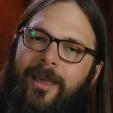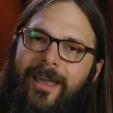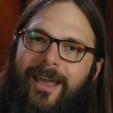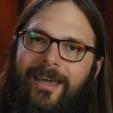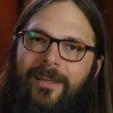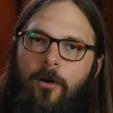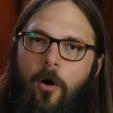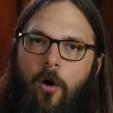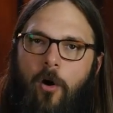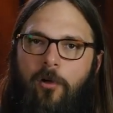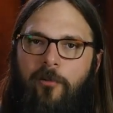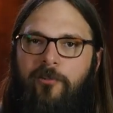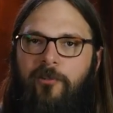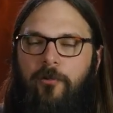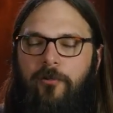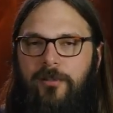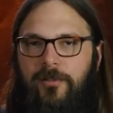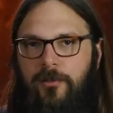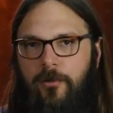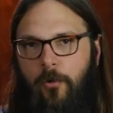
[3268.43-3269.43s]
and
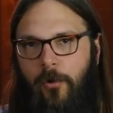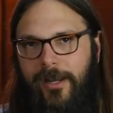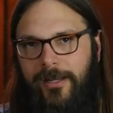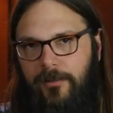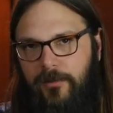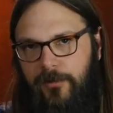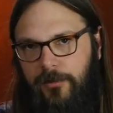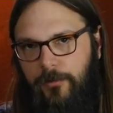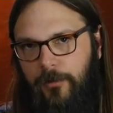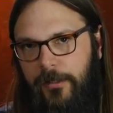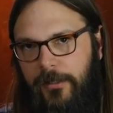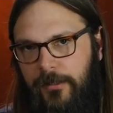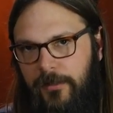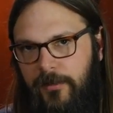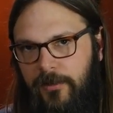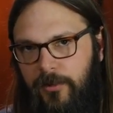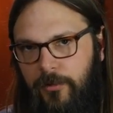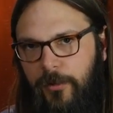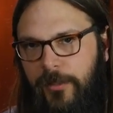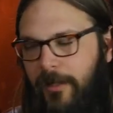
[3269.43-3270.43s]
also this great
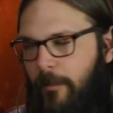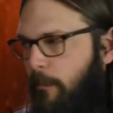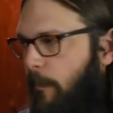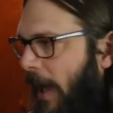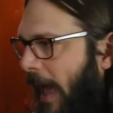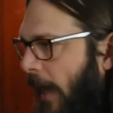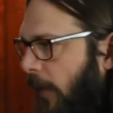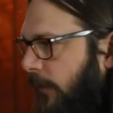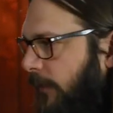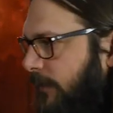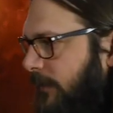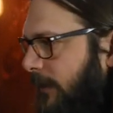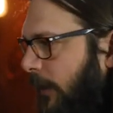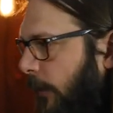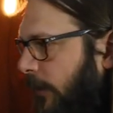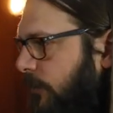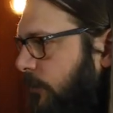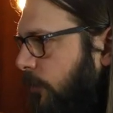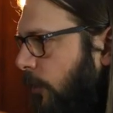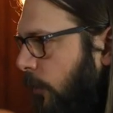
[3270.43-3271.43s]
string-to-string balance.
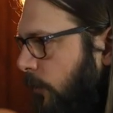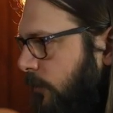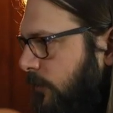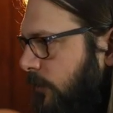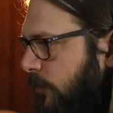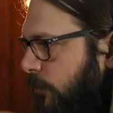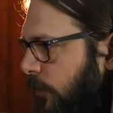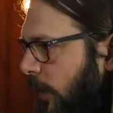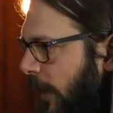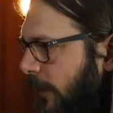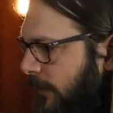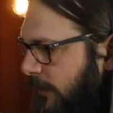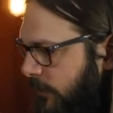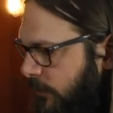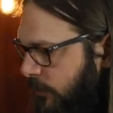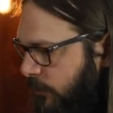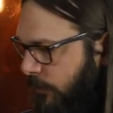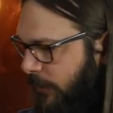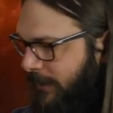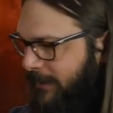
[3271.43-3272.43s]
Now, I chose to try these
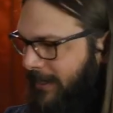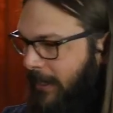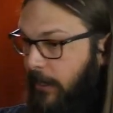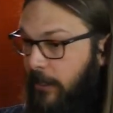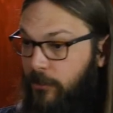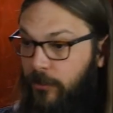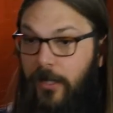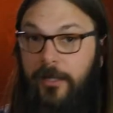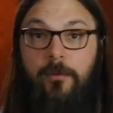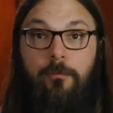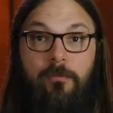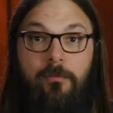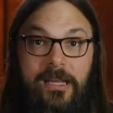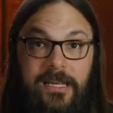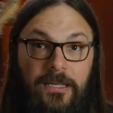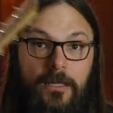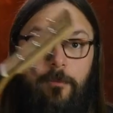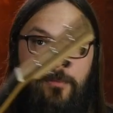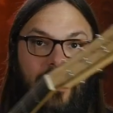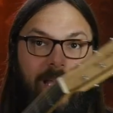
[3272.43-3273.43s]
strings out. I tried the
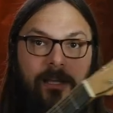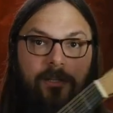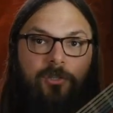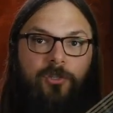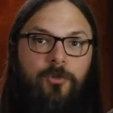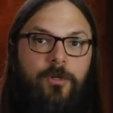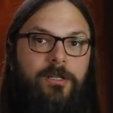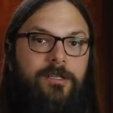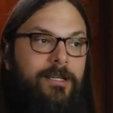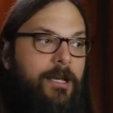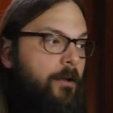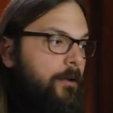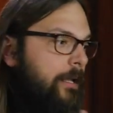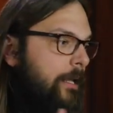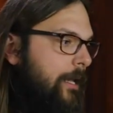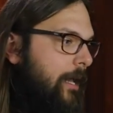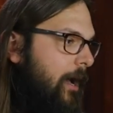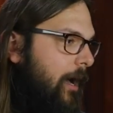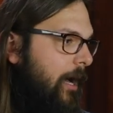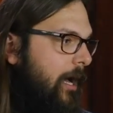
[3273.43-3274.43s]
medium gauge strings out
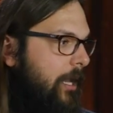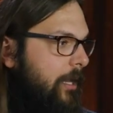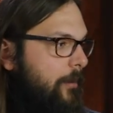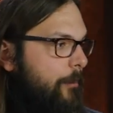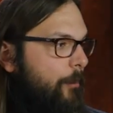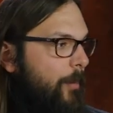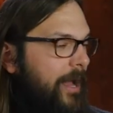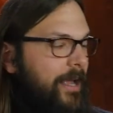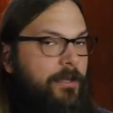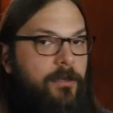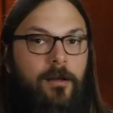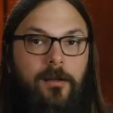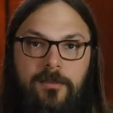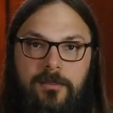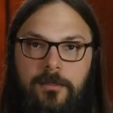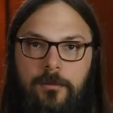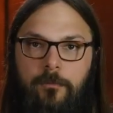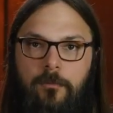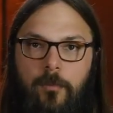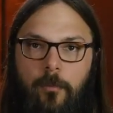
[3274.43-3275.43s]
on my
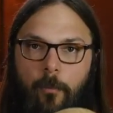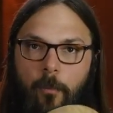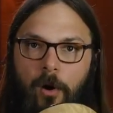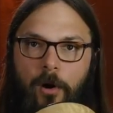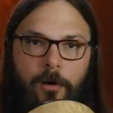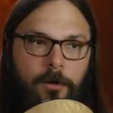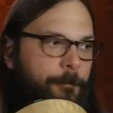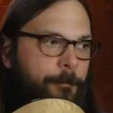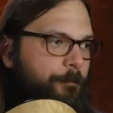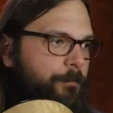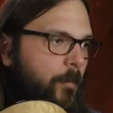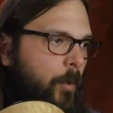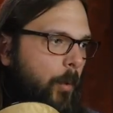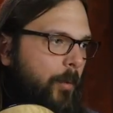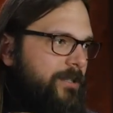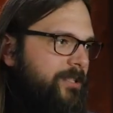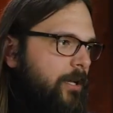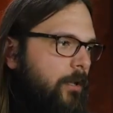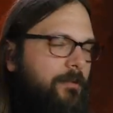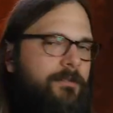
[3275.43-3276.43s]
custom Martin,
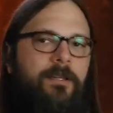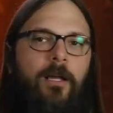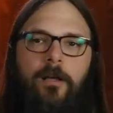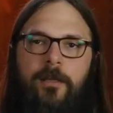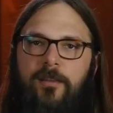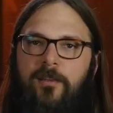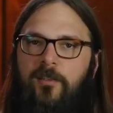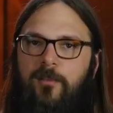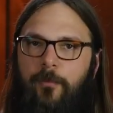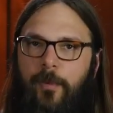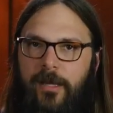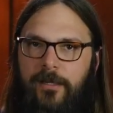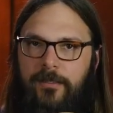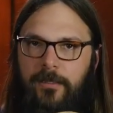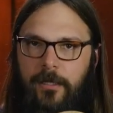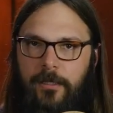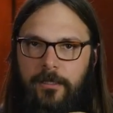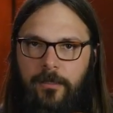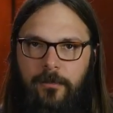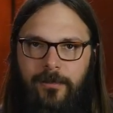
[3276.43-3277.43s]
which I'll tell you the specs
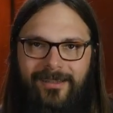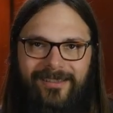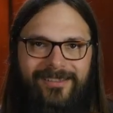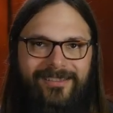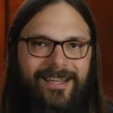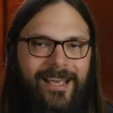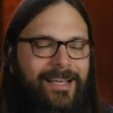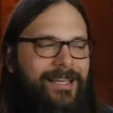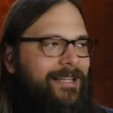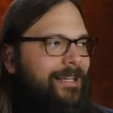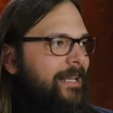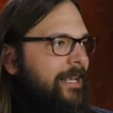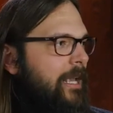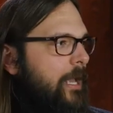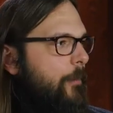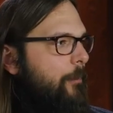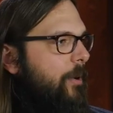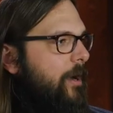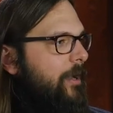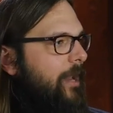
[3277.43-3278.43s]
on here in a second.
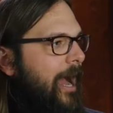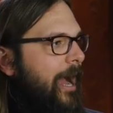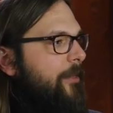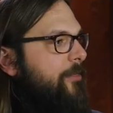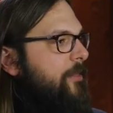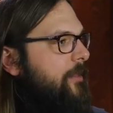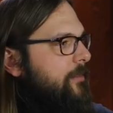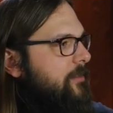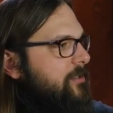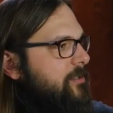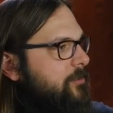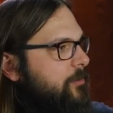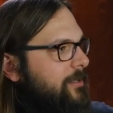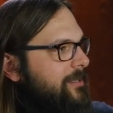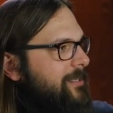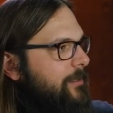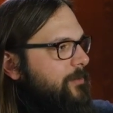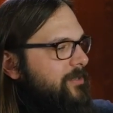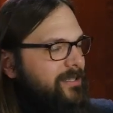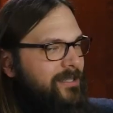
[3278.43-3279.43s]
But I think the strings
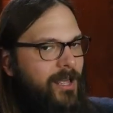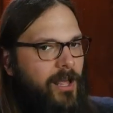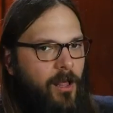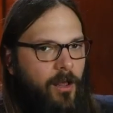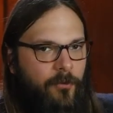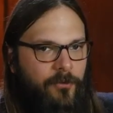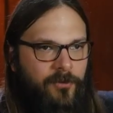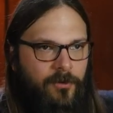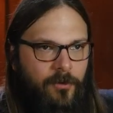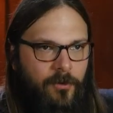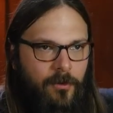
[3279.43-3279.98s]
themselves